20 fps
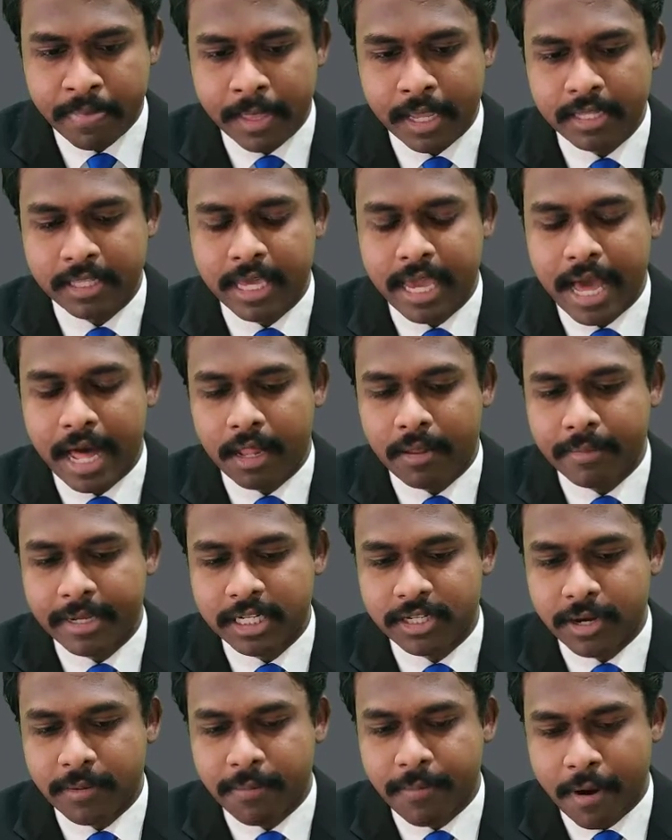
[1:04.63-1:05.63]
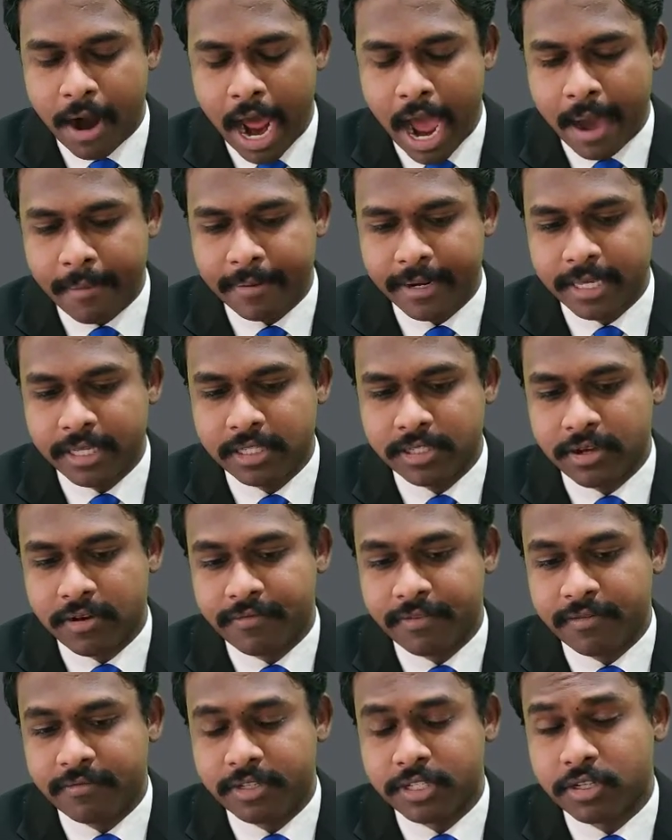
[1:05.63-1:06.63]
the elementary properties
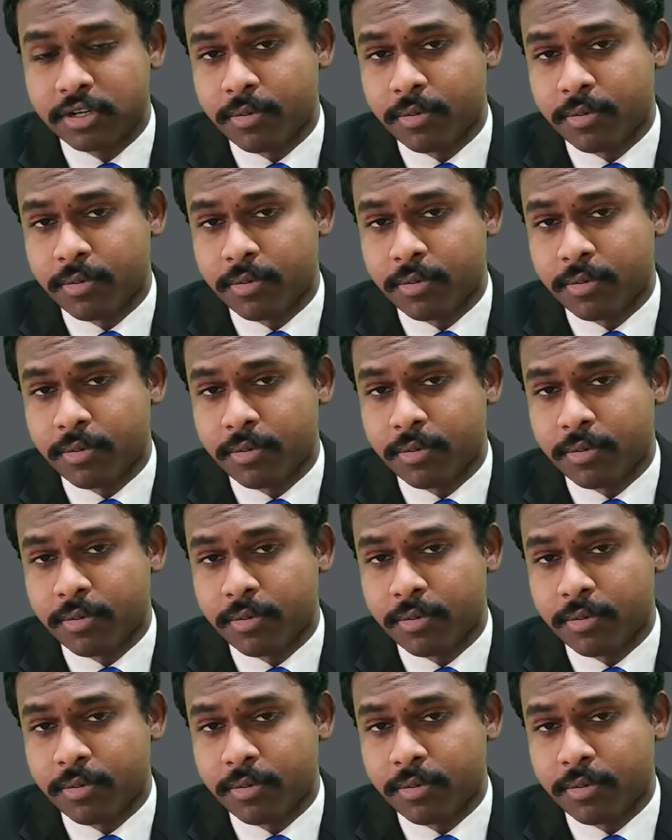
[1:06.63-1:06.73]
of inverse